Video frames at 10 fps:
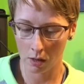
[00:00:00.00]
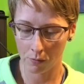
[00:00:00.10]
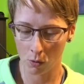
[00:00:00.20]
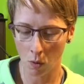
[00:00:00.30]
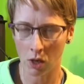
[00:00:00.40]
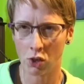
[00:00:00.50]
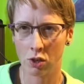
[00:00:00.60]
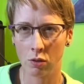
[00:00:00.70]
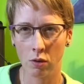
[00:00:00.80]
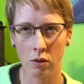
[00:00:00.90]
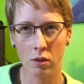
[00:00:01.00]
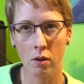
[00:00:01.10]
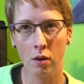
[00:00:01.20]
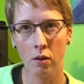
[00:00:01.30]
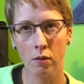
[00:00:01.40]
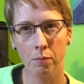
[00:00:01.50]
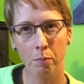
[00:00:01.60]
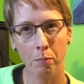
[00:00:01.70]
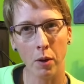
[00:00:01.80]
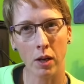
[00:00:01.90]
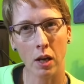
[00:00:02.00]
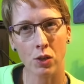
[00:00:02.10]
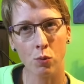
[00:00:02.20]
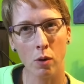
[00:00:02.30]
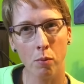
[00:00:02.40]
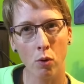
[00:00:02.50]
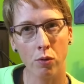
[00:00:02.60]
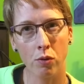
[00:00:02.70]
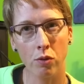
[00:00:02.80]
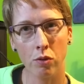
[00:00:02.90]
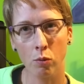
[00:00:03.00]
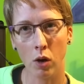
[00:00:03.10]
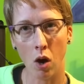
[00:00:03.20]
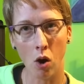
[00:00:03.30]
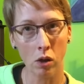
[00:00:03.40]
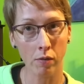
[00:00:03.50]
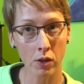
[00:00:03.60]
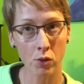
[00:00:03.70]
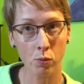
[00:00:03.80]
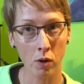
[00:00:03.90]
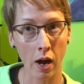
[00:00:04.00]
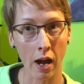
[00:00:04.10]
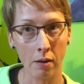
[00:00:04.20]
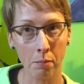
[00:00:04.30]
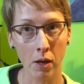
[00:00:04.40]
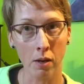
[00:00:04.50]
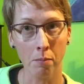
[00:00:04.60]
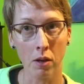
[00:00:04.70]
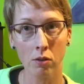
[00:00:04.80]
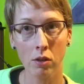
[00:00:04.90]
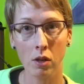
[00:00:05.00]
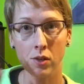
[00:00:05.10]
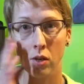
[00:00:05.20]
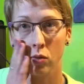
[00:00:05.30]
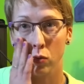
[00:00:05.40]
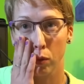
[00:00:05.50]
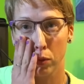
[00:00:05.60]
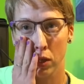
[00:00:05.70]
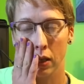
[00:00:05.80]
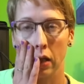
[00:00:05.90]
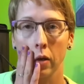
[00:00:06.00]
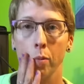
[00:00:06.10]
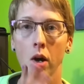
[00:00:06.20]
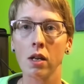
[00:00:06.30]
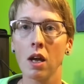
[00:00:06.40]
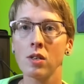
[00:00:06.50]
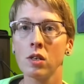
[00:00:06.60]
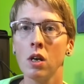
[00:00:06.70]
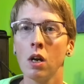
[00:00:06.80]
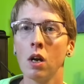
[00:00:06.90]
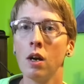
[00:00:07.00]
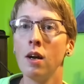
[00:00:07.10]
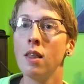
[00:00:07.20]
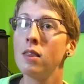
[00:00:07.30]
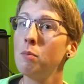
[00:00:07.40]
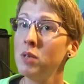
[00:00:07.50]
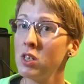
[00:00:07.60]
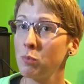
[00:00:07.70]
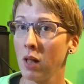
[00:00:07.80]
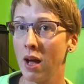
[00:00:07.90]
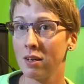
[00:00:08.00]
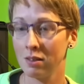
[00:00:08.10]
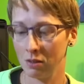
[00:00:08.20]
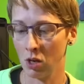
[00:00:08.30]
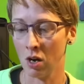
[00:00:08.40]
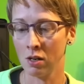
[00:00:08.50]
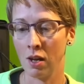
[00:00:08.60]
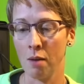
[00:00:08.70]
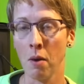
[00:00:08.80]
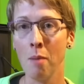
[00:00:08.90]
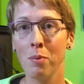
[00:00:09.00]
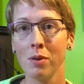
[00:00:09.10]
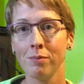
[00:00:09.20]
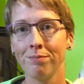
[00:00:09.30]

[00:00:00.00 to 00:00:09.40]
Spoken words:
If you watched the podcast where all of us were at my mother-in-law's house, where we did that little podcast, the Bee Splat yarn came up.